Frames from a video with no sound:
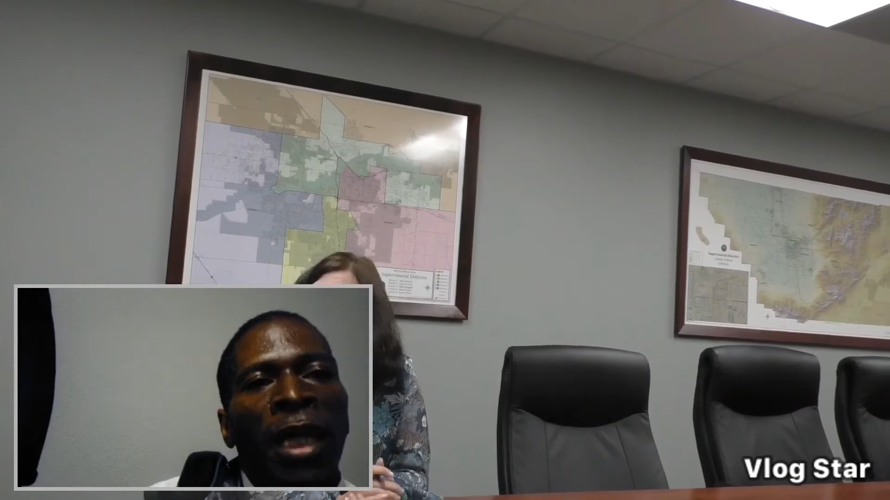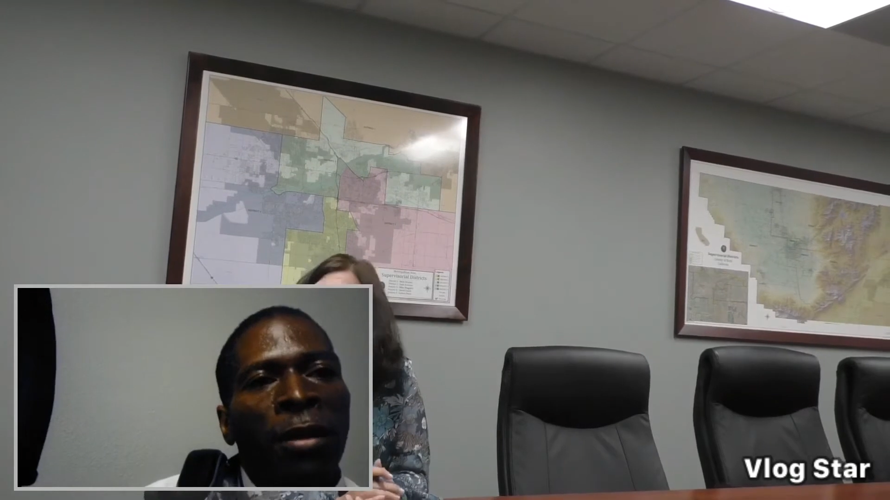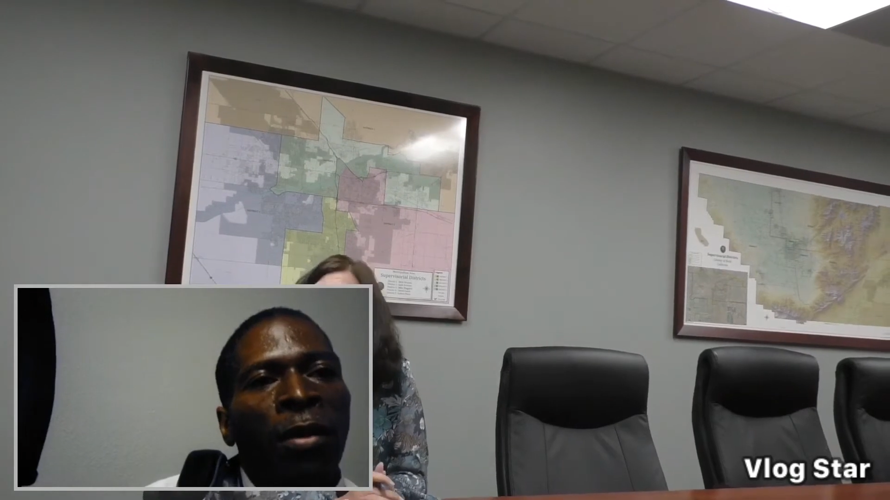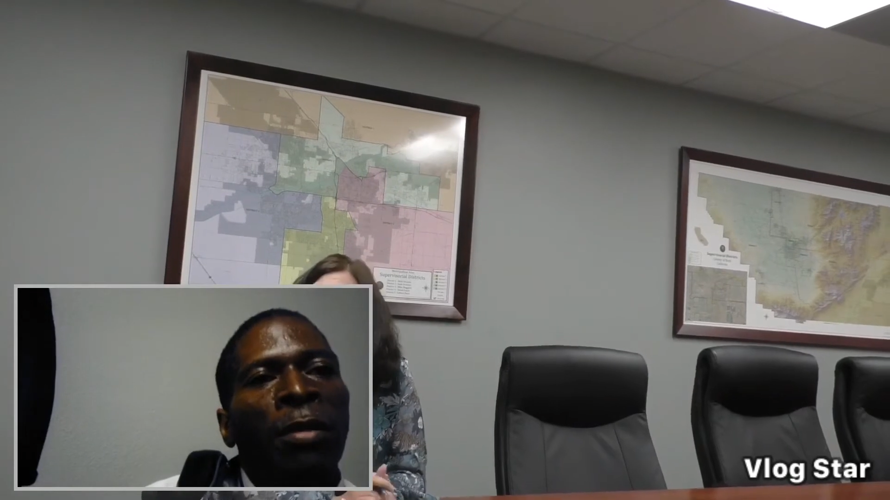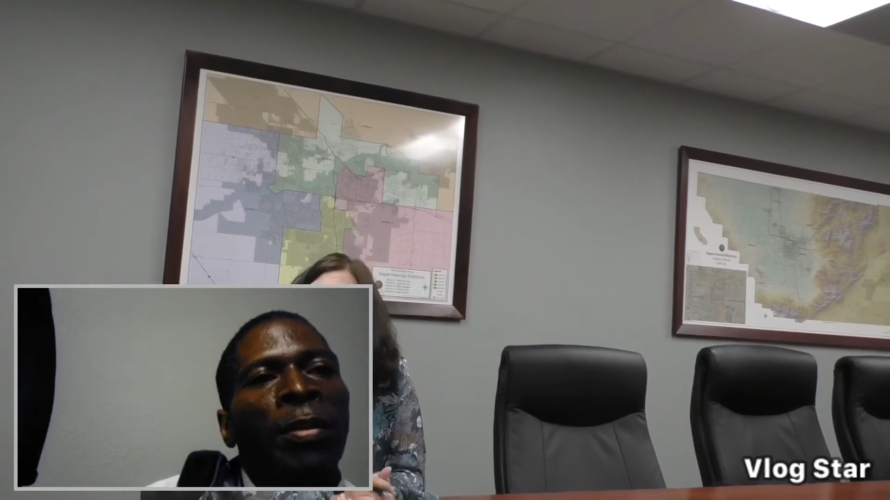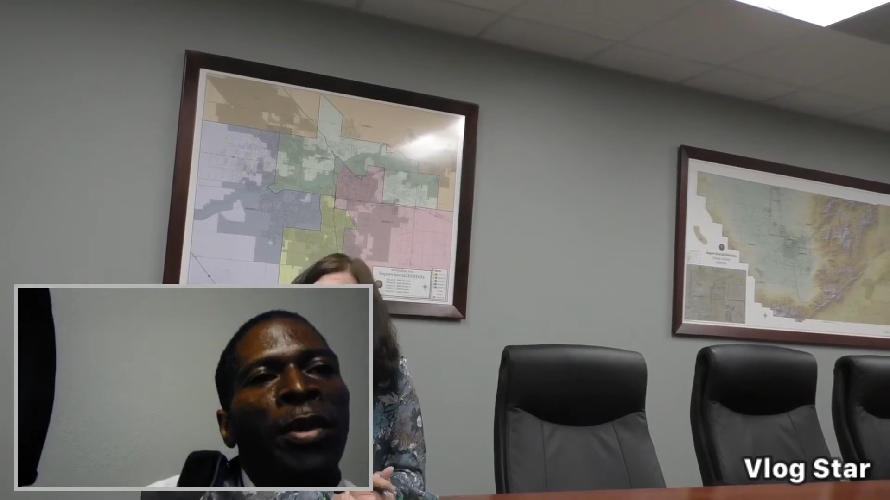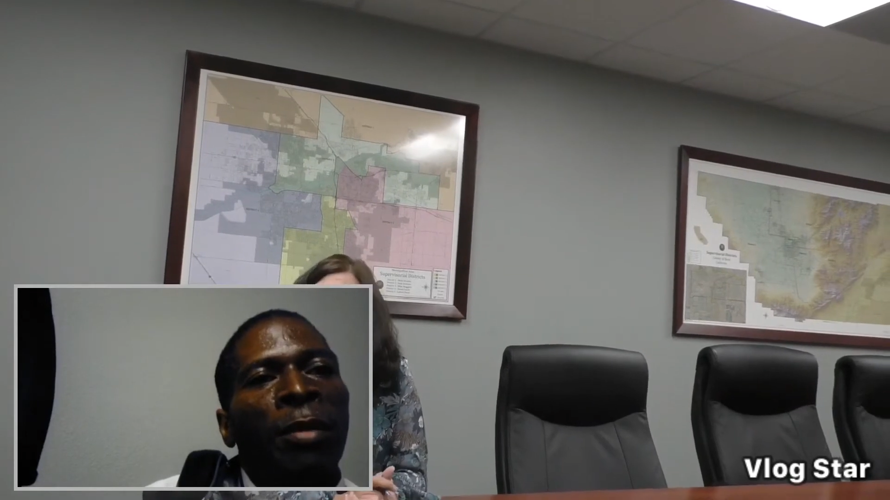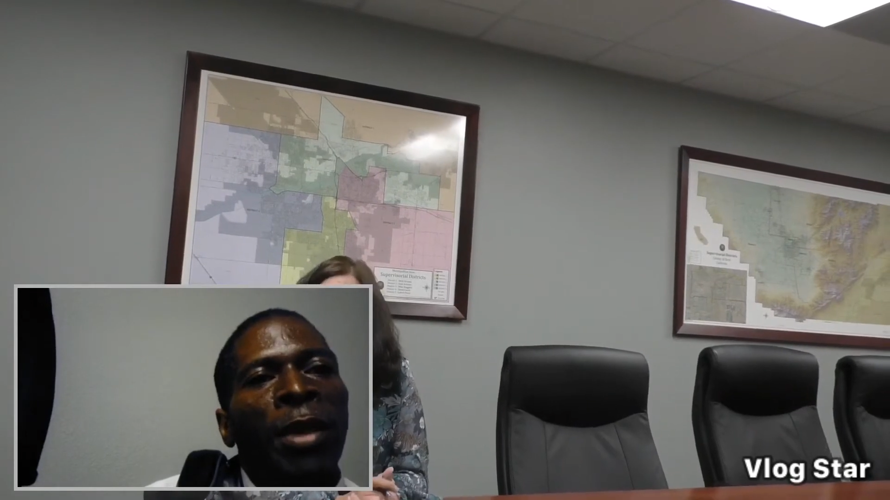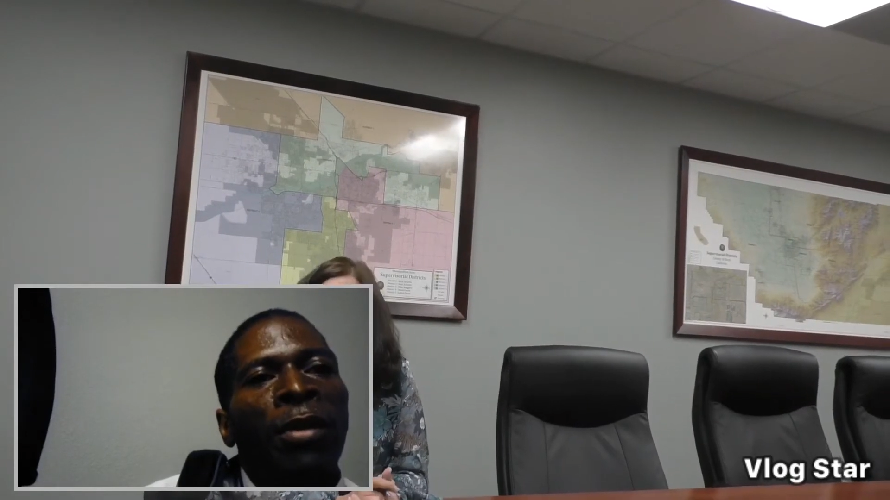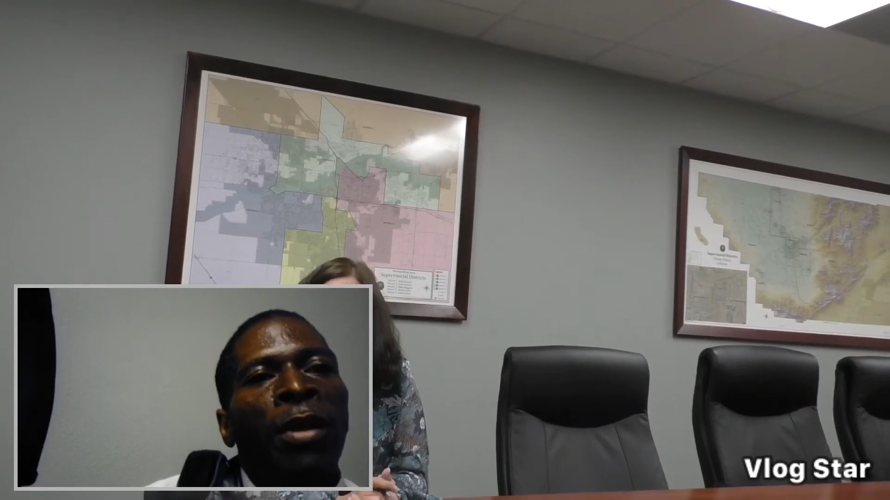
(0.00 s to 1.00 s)
That's where I'm supposed
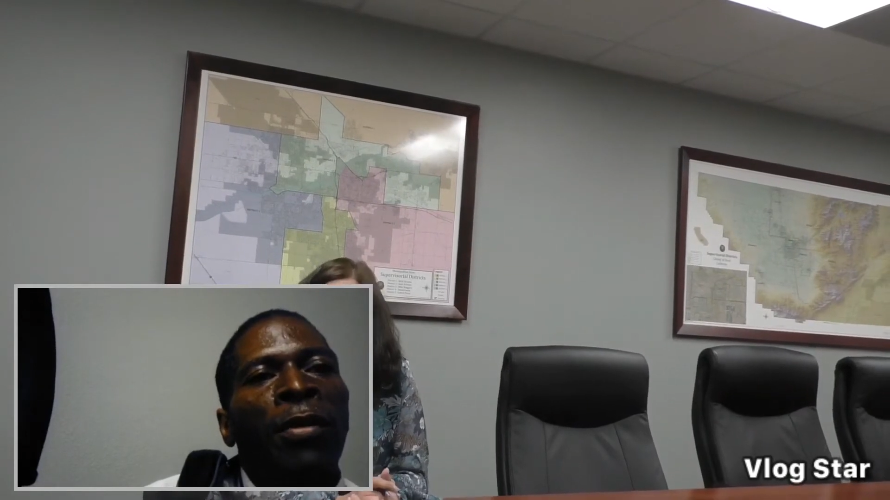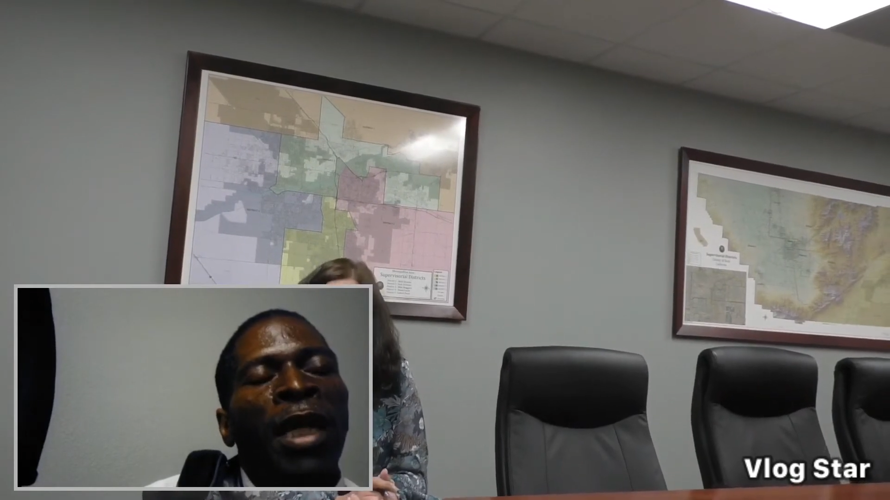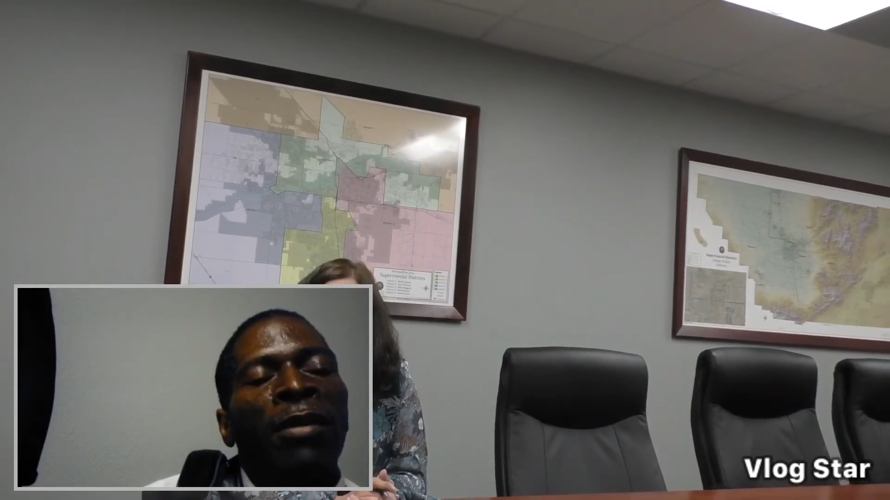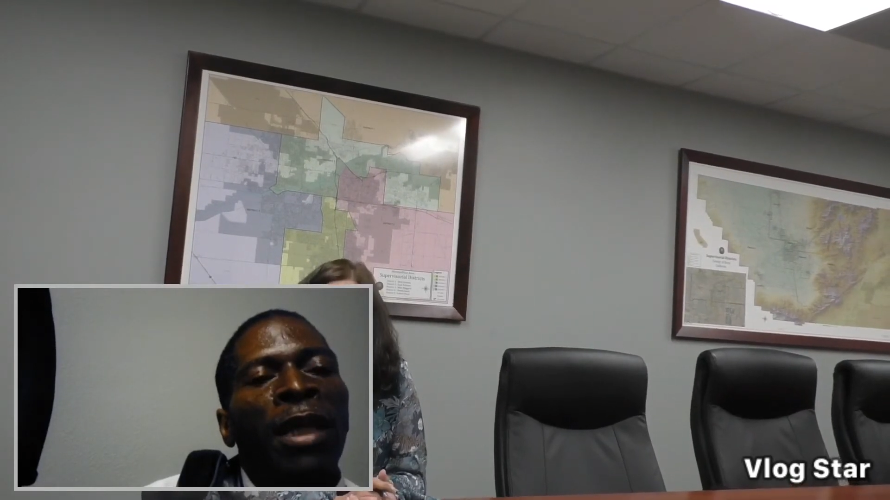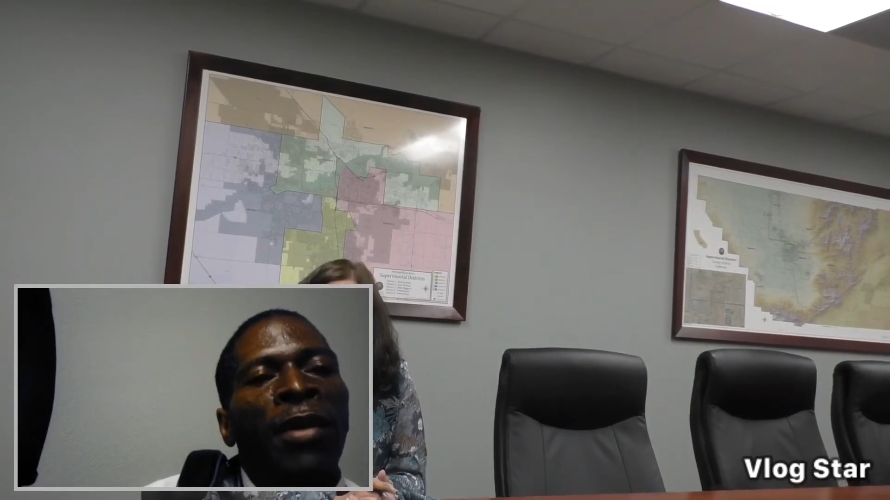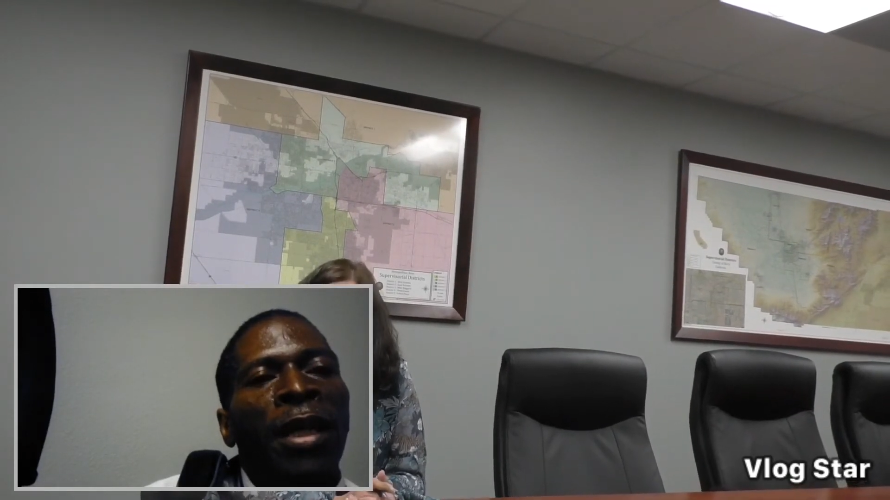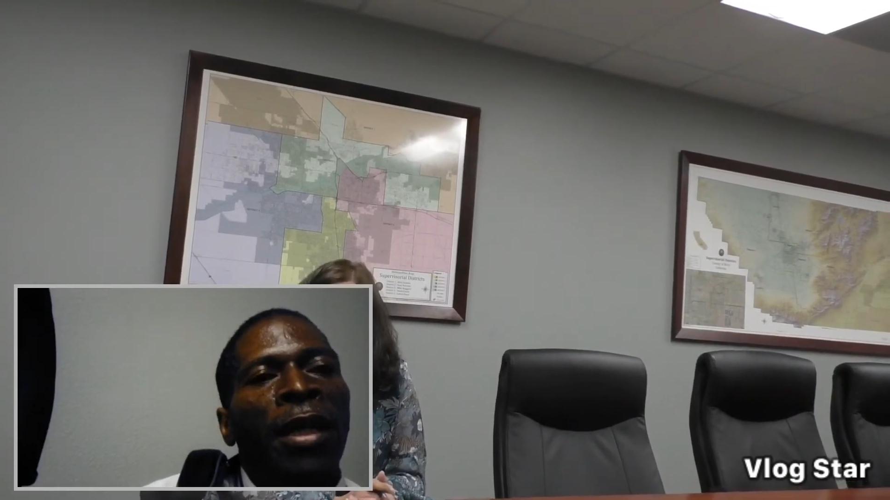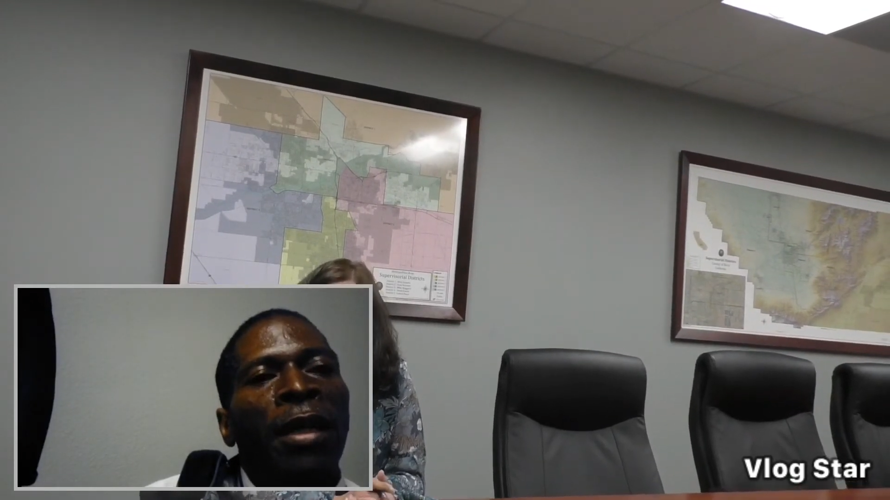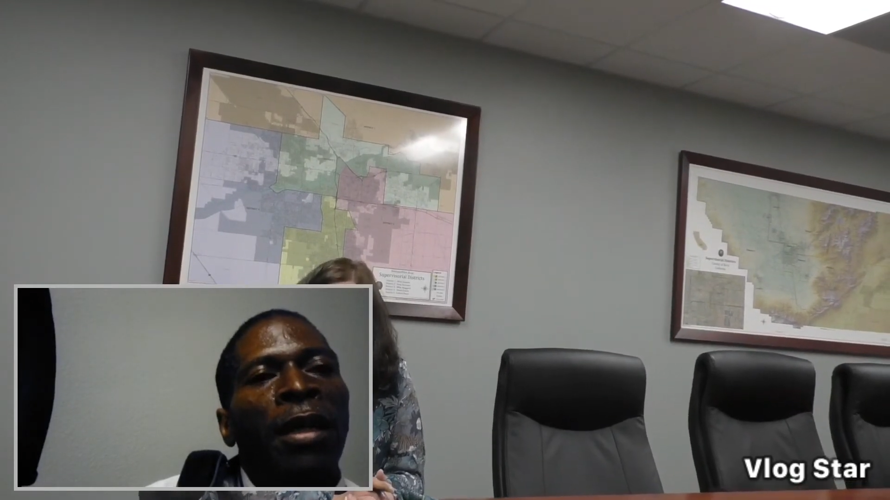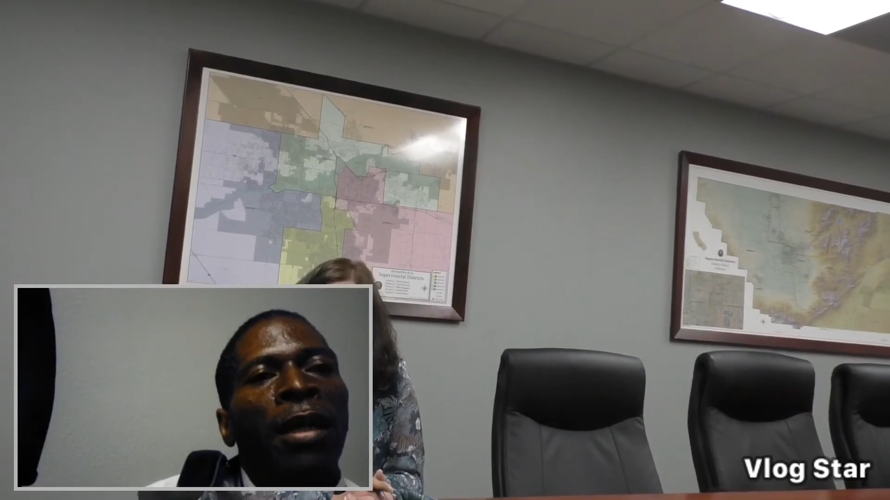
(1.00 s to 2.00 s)
to be going when I leave here.